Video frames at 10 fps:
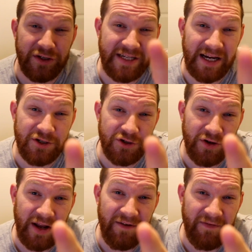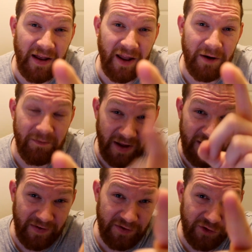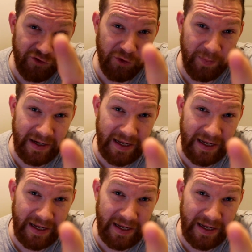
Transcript: see on Sunday, fella, if it's a stupid